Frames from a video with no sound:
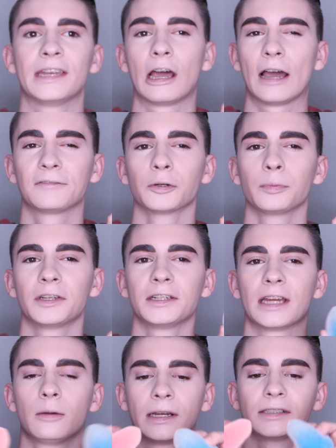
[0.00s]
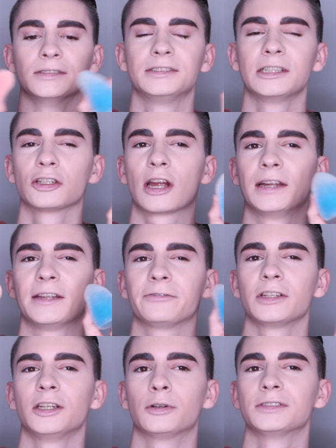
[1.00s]
Now after blending out my concealer, I
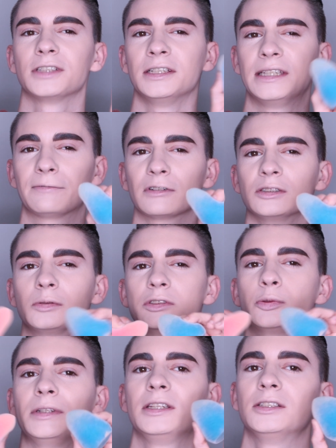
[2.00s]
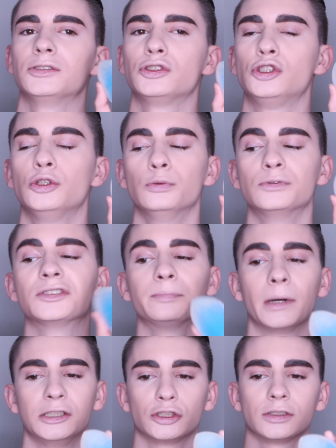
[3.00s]
definitely noticed a difference between these two
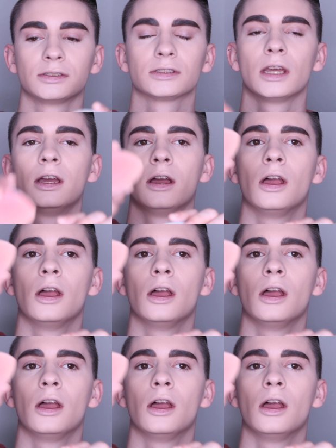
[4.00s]
sponges.